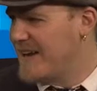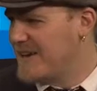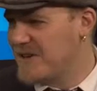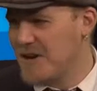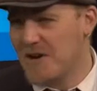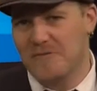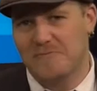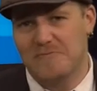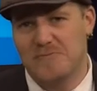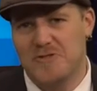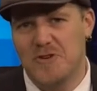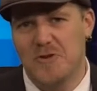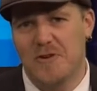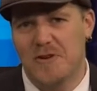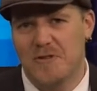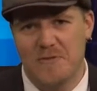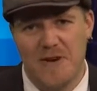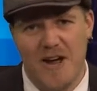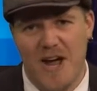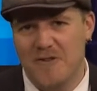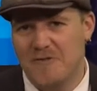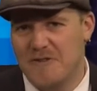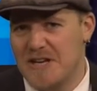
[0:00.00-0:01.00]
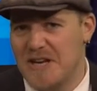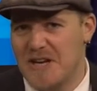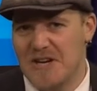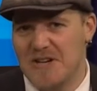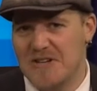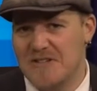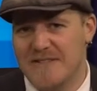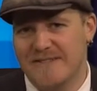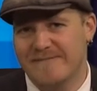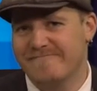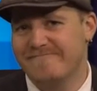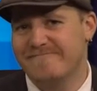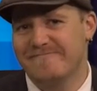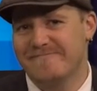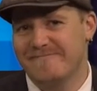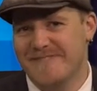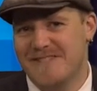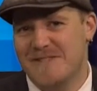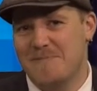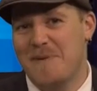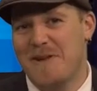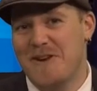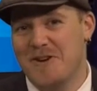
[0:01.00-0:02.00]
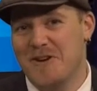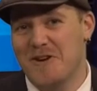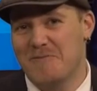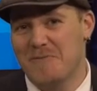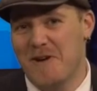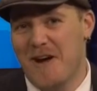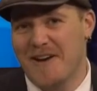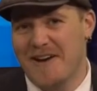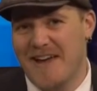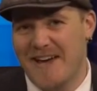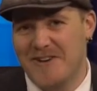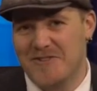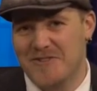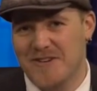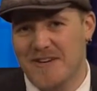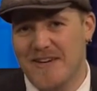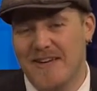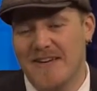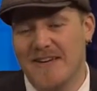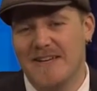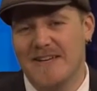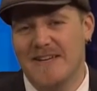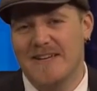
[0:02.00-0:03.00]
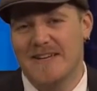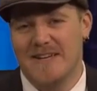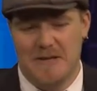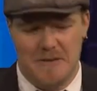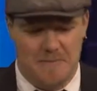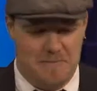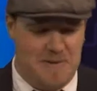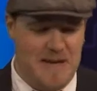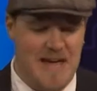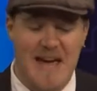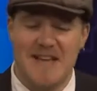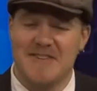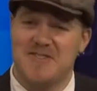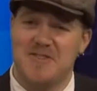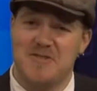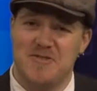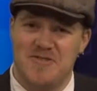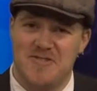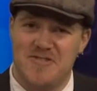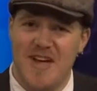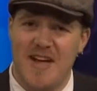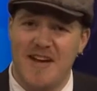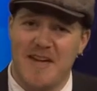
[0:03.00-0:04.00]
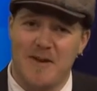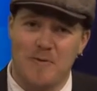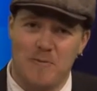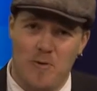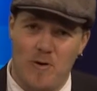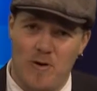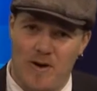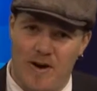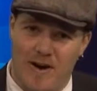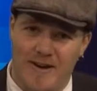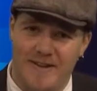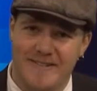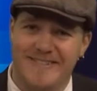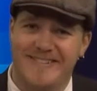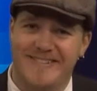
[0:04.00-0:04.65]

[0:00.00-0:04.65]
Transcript: don't know, two or three hundred years. It's been a good run, actually. P.S. You suck at war.